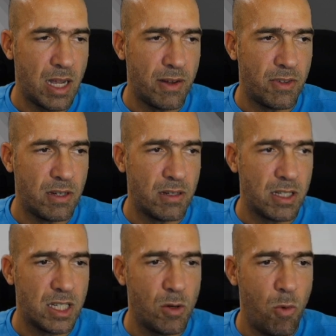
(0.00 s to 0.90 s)
kind of a
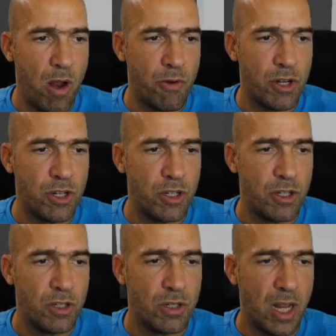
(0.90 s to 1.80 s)

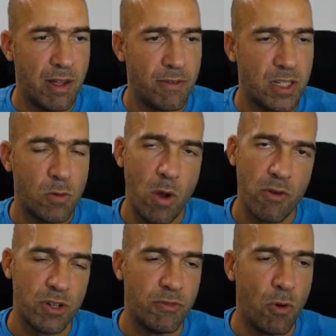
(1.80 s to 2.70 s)
squarish, they have a
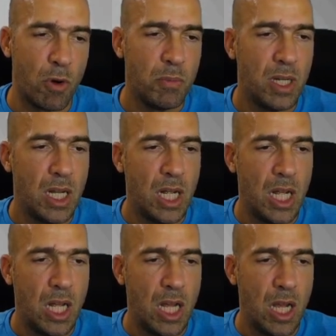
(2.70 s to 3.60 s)
squarish form,
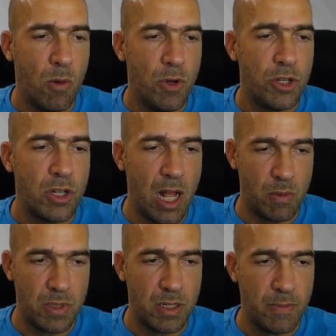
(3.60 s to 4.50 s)
which
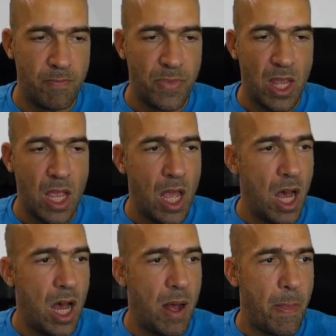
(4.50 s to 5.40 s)
helps.
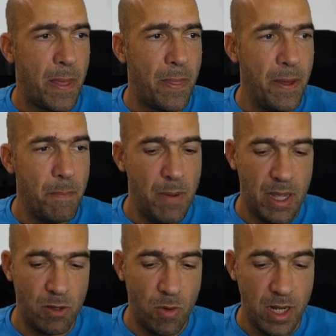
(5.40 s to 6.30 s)
The thumb,
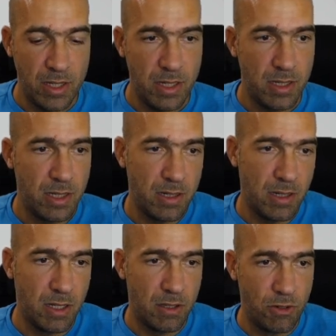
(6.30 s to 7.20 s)
by the way, since
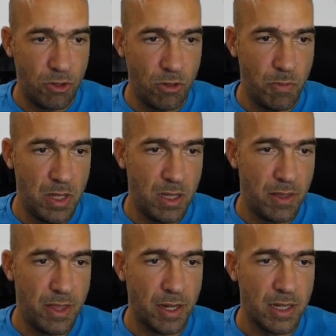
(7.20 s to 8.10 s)
it should be the
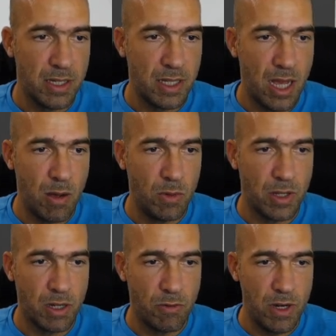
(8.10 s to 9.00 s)
thickest, I will
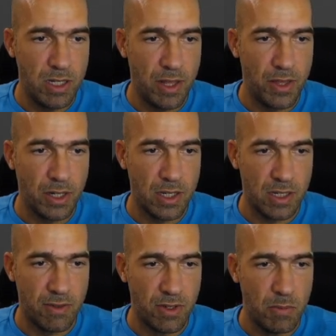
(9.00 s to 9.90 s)
increase the
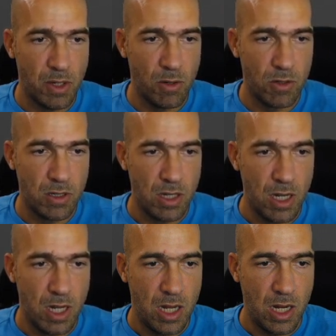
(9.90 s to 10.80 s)
thickness of it, because
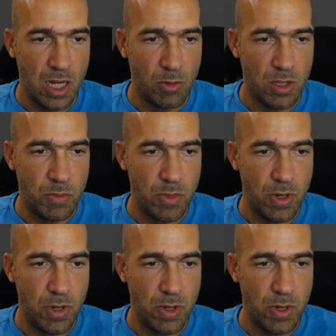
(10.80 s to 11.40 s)
it was